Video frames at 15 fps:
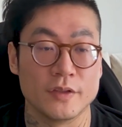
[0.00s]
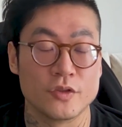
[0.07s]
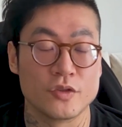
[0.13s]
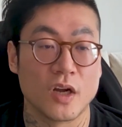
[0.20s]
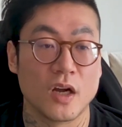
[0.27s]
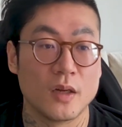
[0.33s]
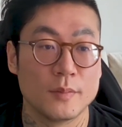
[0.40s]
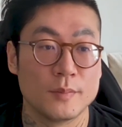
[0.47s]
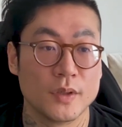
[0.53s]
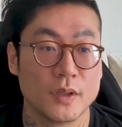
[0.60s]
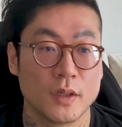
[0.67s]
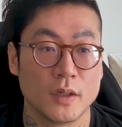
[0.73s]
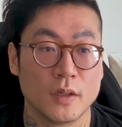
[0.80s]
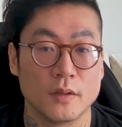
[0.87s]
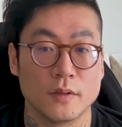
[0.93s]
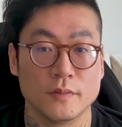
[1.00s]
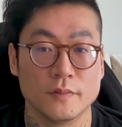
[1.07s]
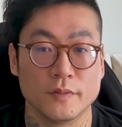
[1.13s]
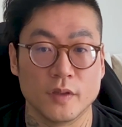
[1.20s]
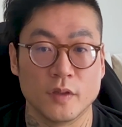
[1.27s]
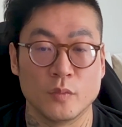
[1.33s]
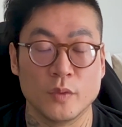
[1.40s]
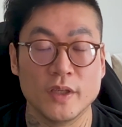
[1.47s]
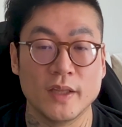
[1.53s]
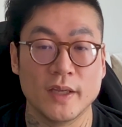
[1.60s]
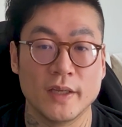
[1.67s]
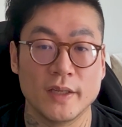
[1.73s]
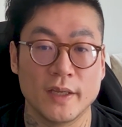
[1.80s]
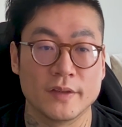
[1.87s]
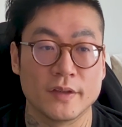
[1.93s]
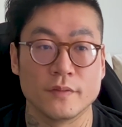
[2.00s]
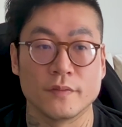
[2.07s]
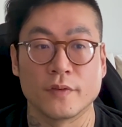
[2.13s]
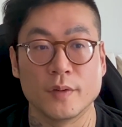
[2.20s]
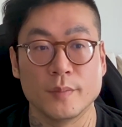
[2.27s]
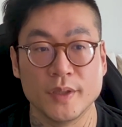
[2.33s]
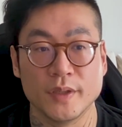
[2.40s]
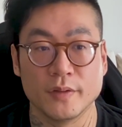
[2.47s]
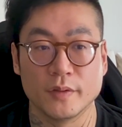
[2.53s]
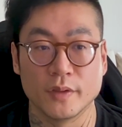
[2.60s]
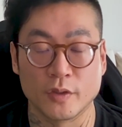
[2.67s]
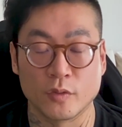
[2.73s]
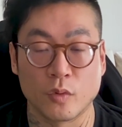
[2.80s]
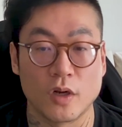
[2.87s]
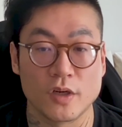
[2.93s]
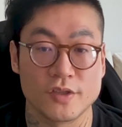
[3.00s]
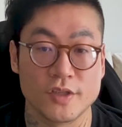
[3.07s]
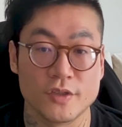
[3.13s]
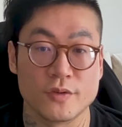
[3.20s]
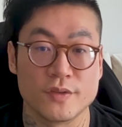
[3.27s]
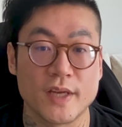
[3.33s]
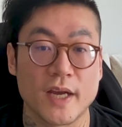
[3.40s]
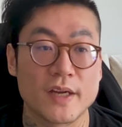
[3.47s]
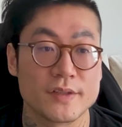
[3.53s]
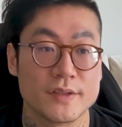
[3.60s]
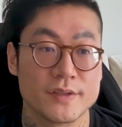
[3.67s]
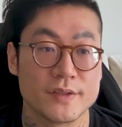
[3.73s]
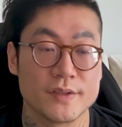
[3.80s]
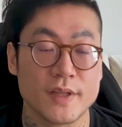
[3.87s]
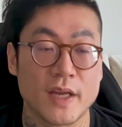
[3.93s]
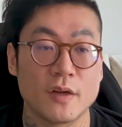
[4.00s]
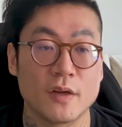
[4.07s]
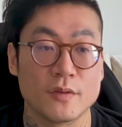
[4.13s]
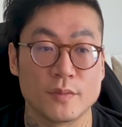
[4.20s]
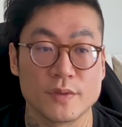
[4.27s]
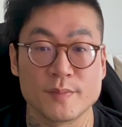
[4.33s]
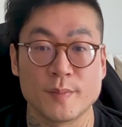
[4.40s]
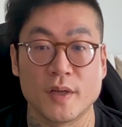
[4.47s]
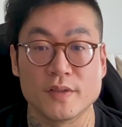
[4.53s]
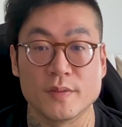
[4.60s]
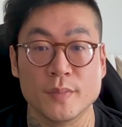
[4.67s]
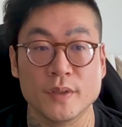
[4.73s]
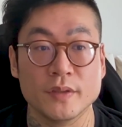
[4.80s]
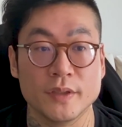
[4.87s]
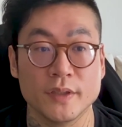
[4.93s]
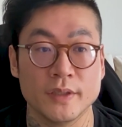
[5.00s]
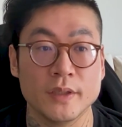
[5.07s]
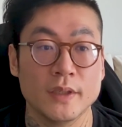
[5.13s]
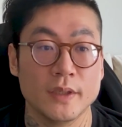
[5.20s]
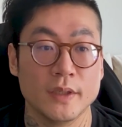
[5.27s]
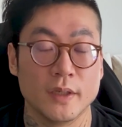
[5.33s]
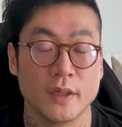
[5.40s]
the job of a relay and confirming like cross-chain transactions is now the responsibility